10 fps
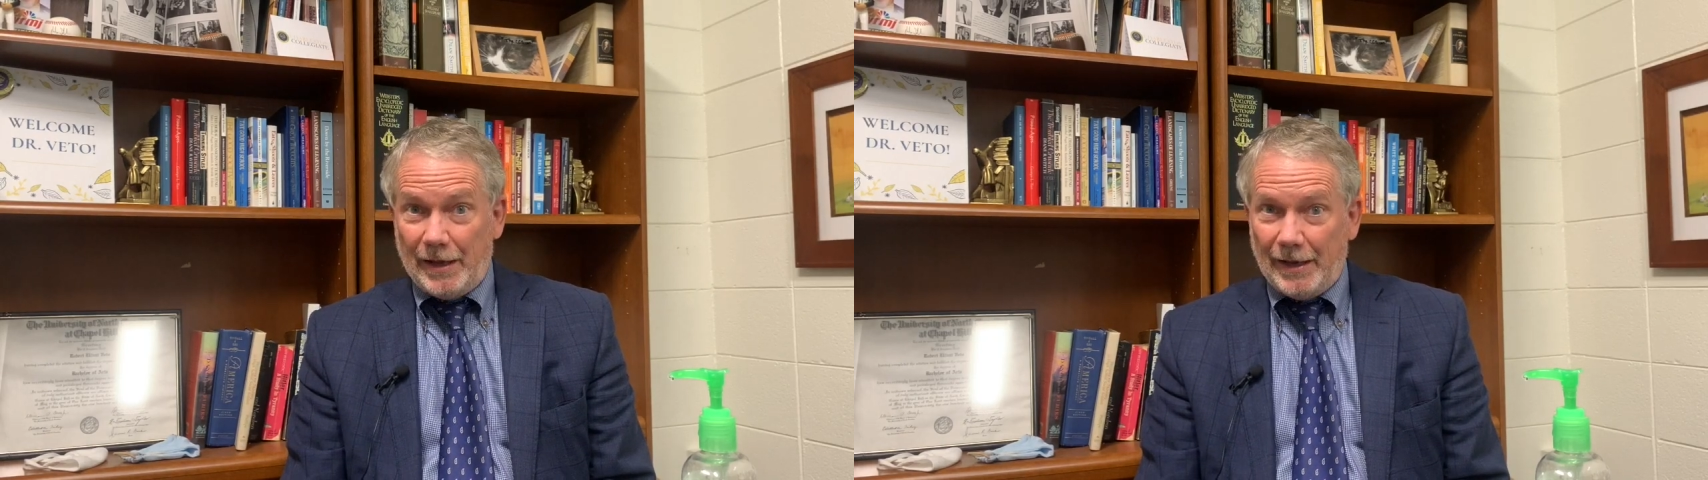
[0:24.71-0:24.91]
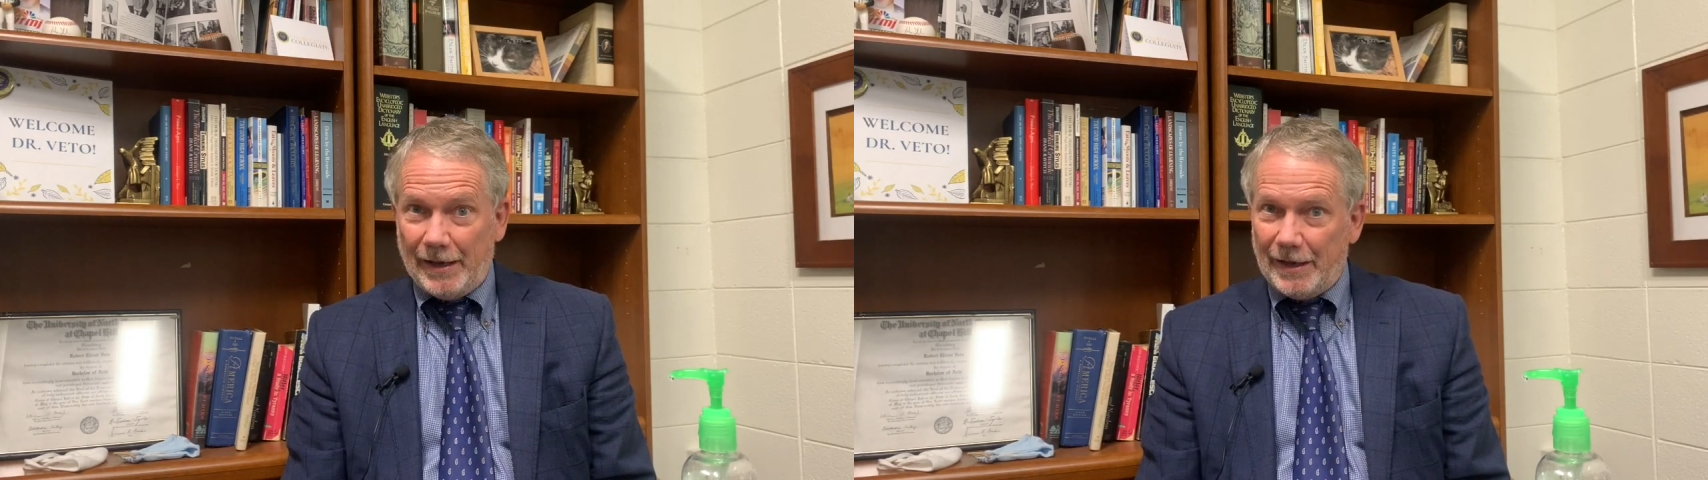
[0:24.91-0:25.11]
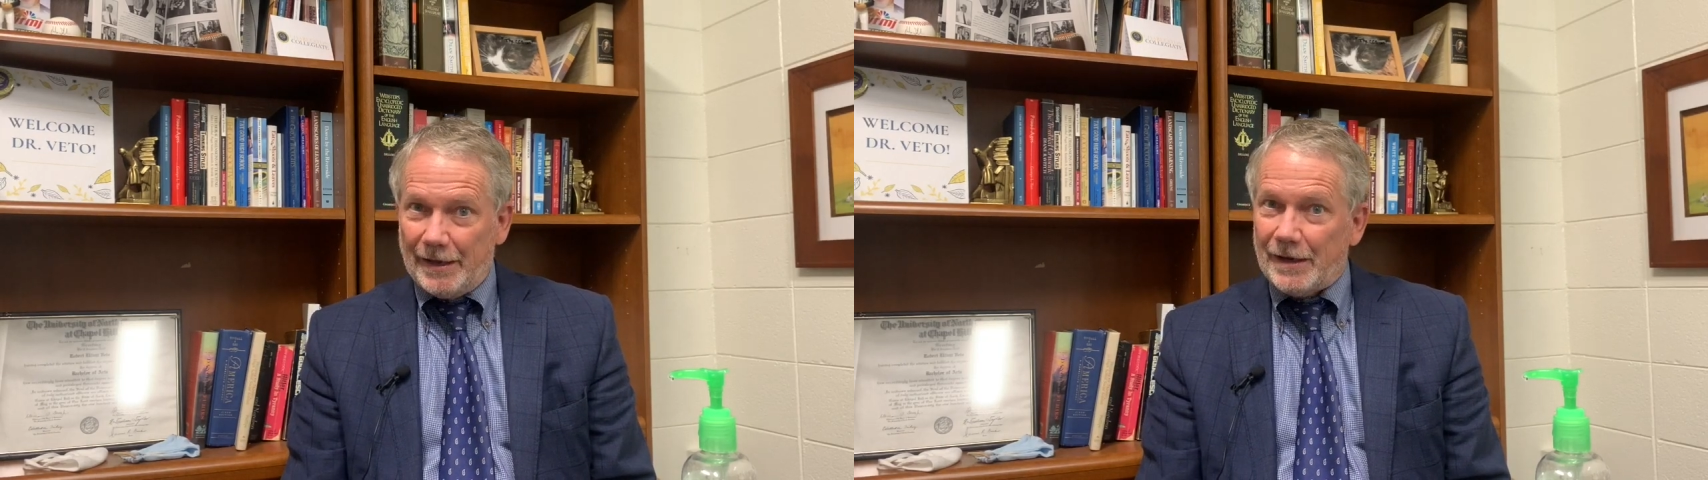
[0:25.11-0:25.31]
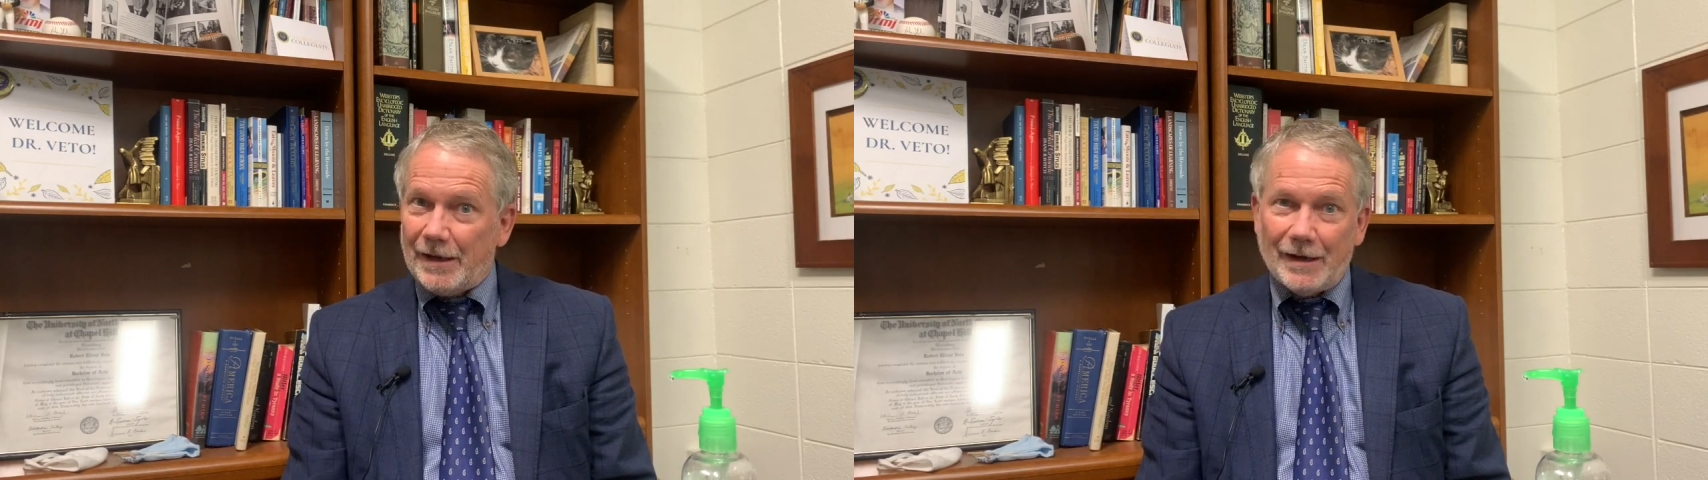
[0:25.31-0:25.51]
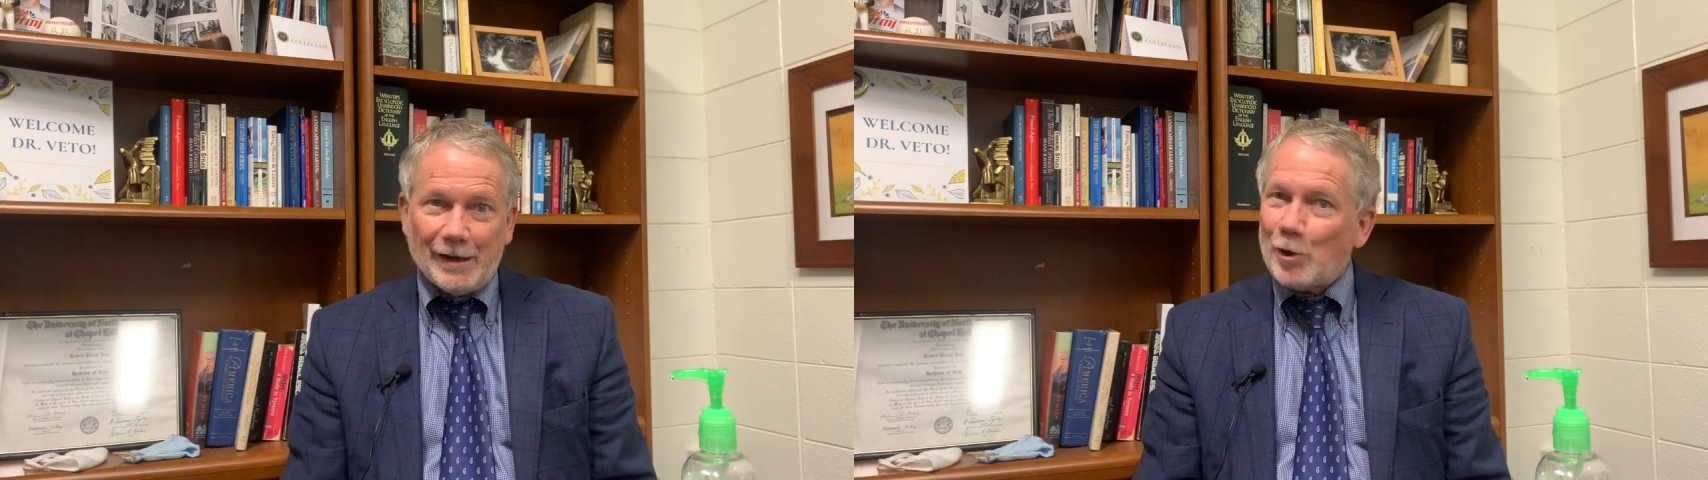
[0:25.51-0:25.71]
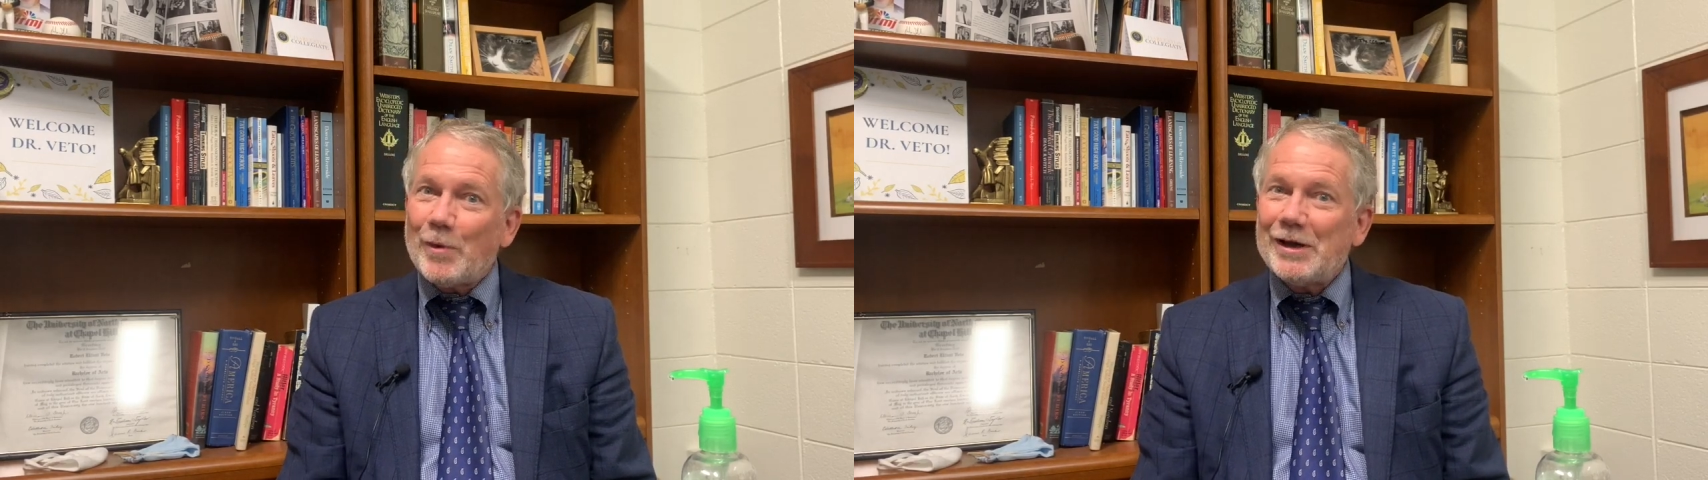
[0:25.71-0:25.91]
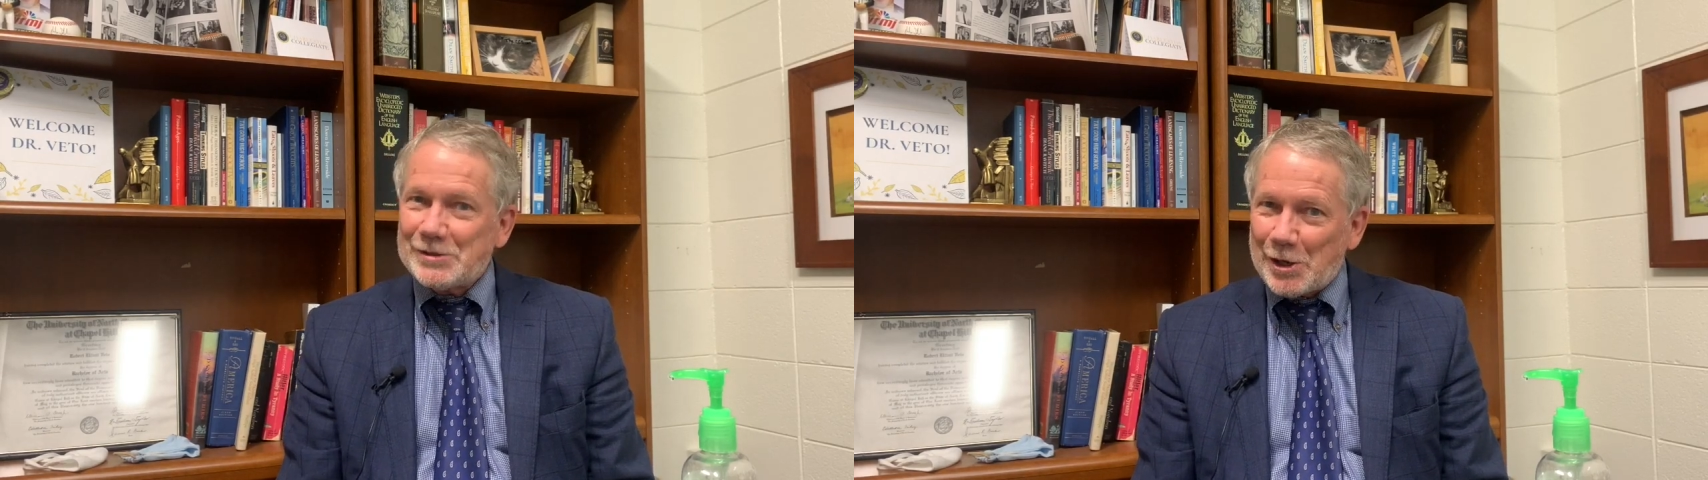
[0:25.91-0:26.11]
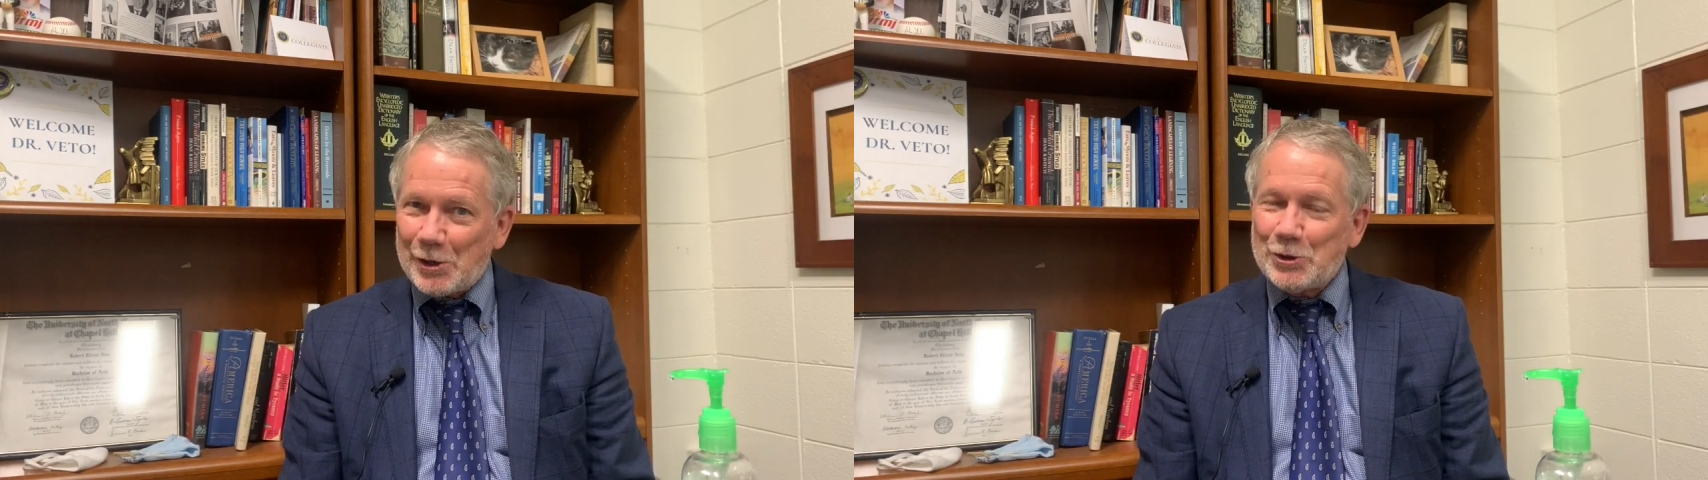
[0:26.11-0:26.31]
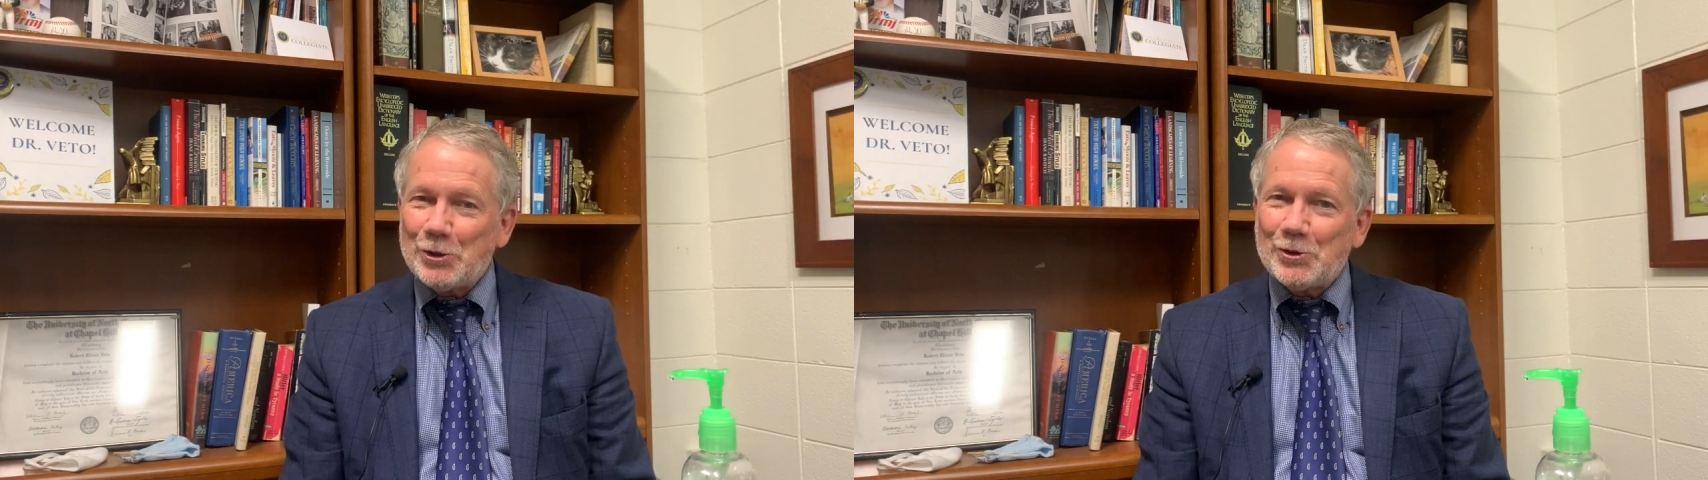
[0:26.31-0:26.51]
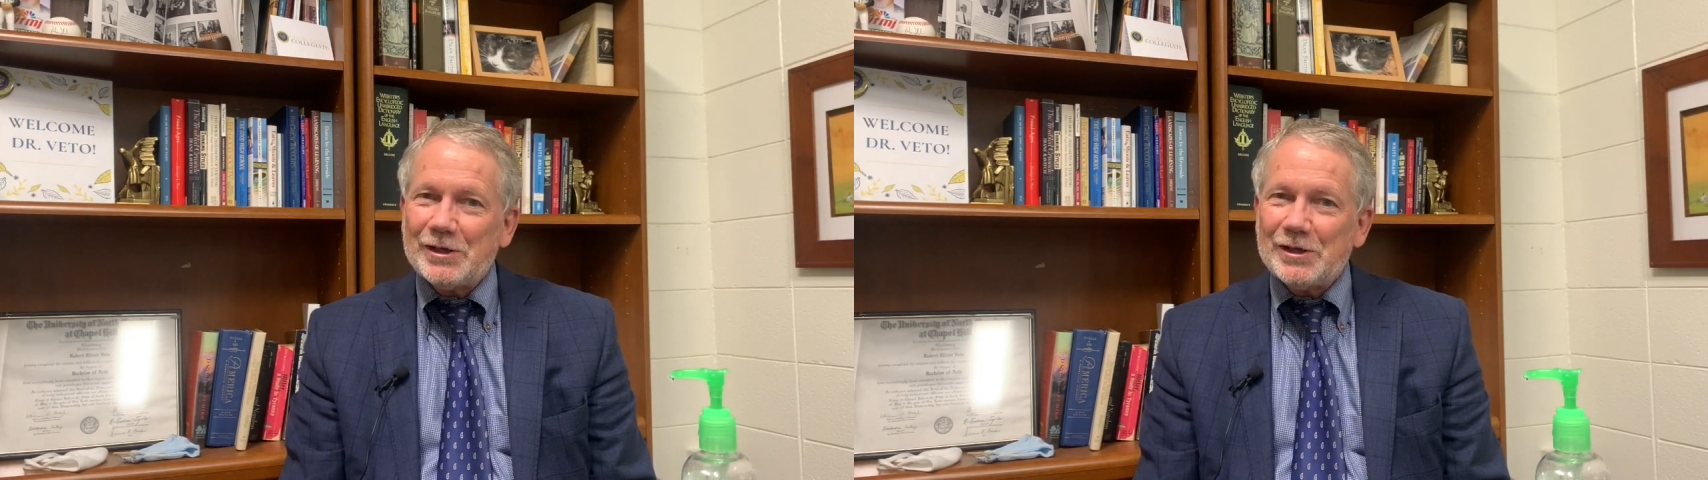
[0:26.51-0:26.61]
And I don't mind telling you,